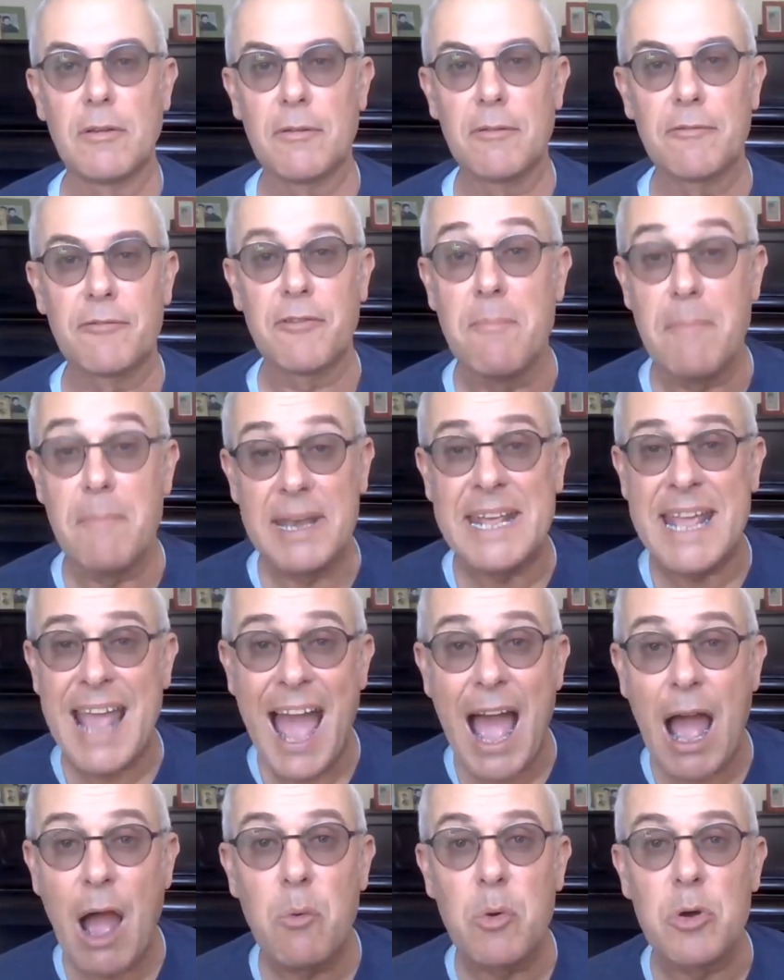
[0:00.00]
For many
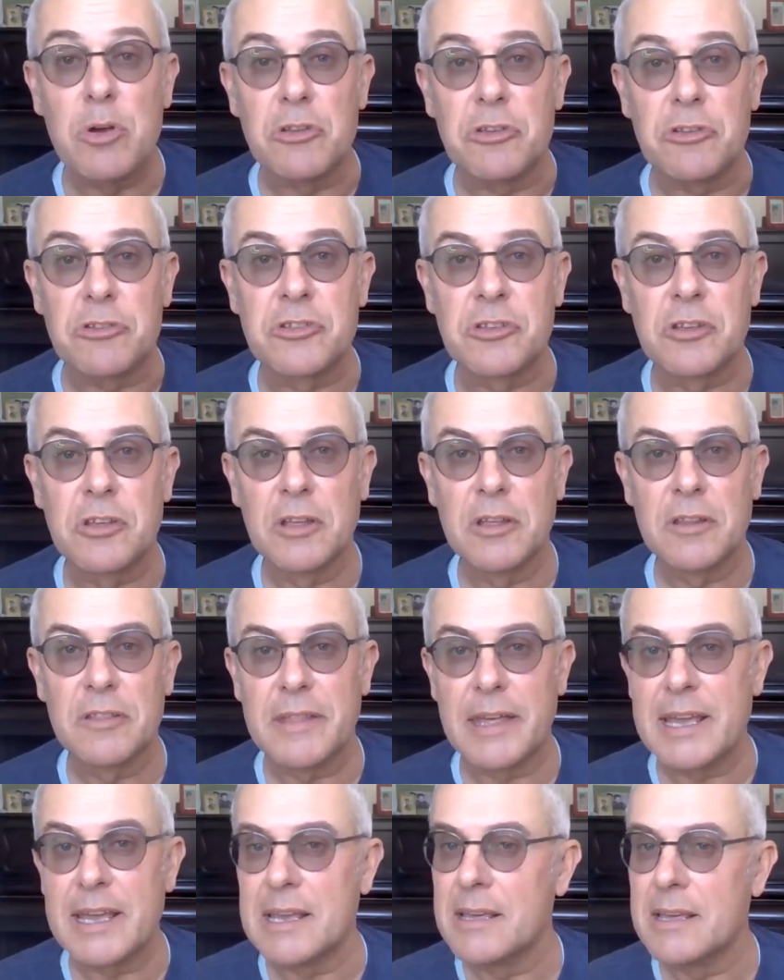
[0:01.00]
hours
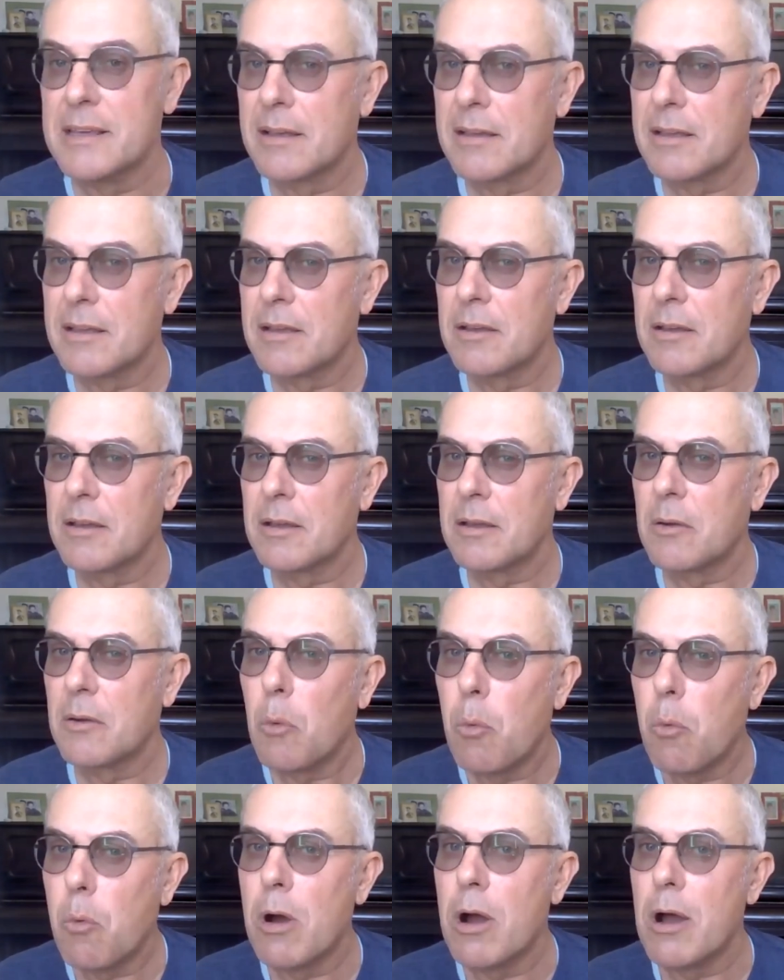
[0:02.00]
they
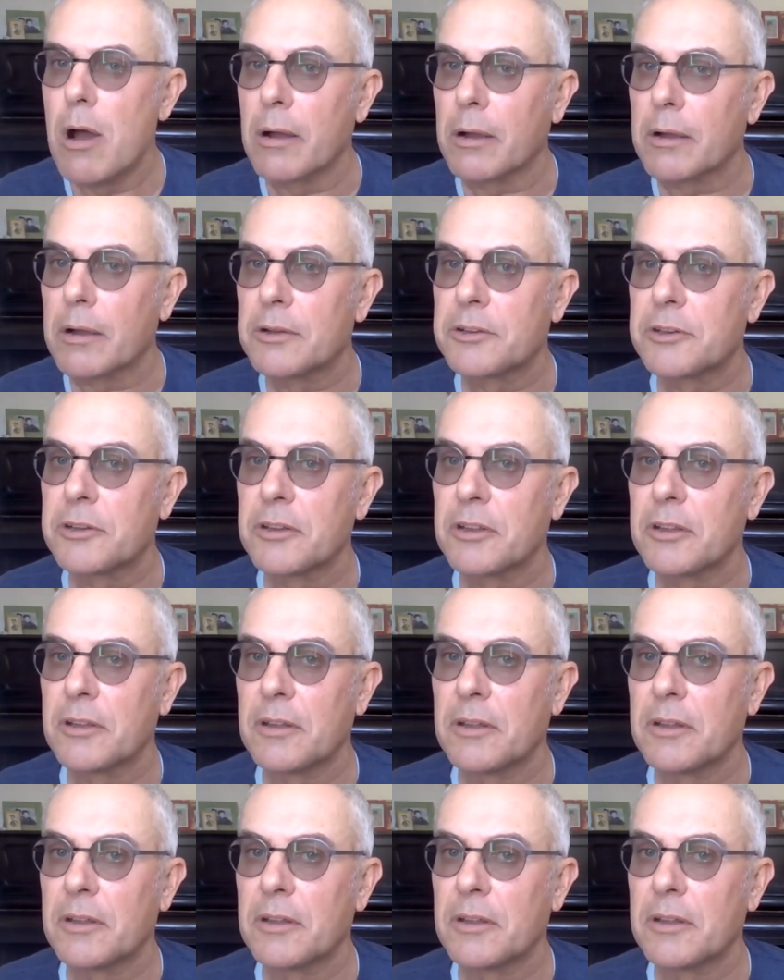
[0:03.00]
worked,